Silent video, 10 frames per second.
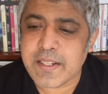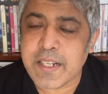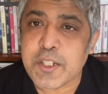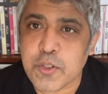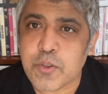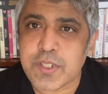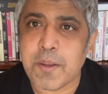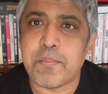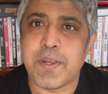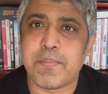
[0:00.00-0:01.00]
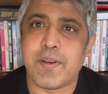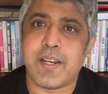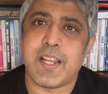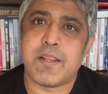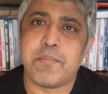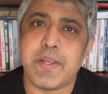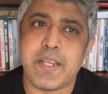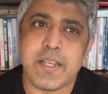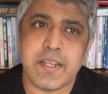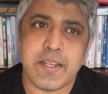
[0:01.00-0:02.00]
it took some people like
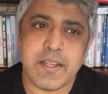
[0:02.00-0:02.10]
me